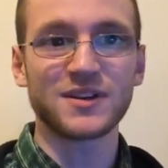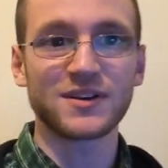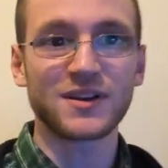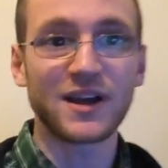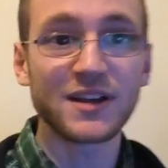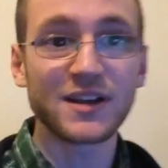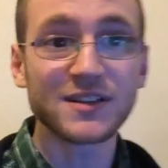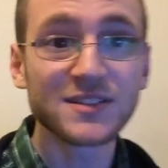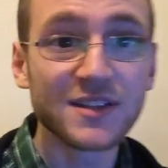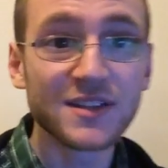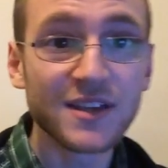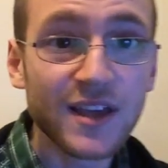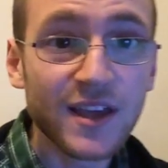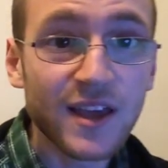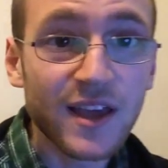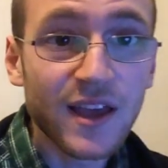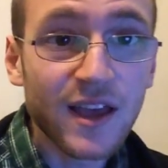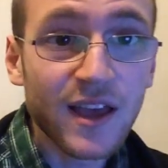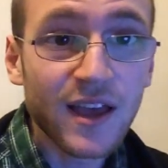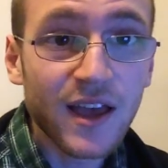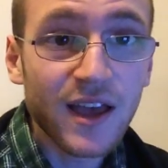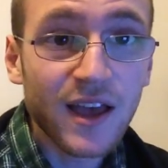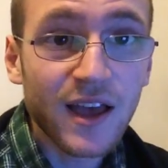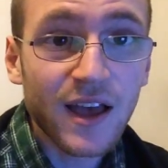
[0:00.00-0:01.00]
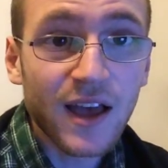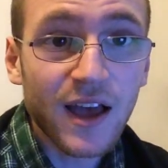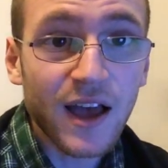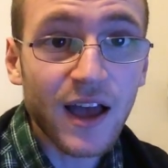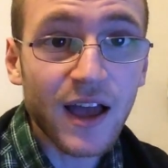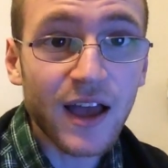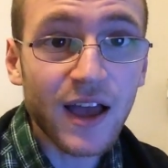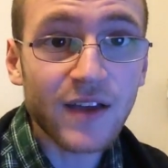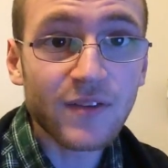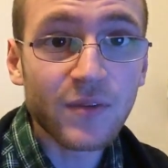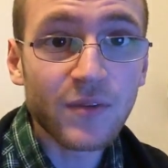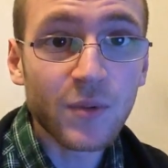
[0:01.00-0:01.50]
guys.
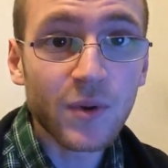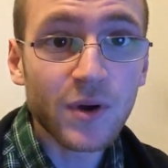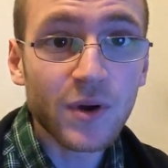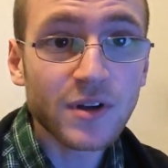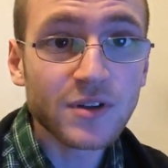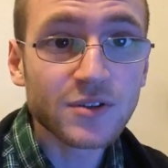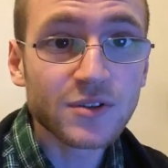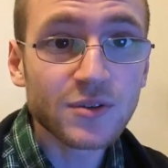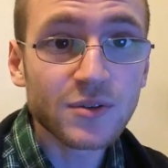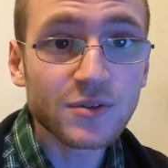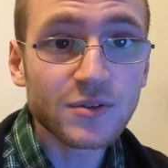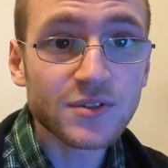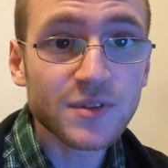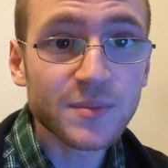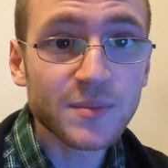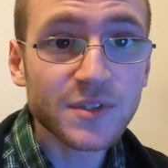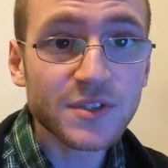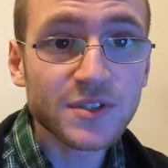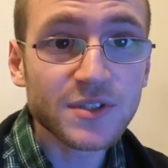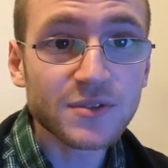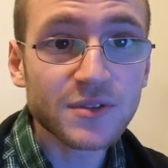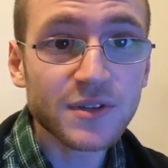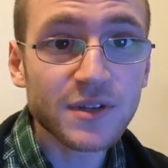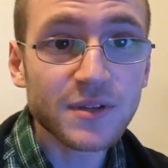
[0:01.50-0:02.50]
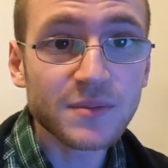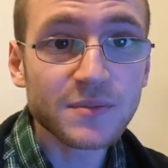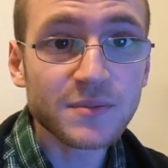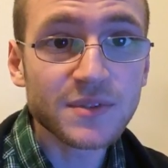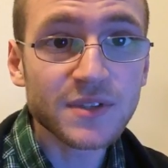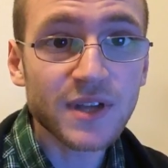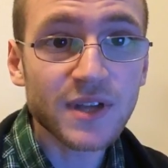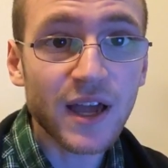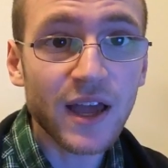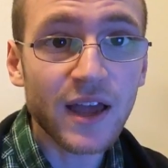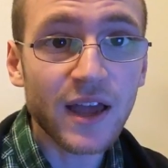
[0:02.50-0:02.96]
I have word troll jumping streams.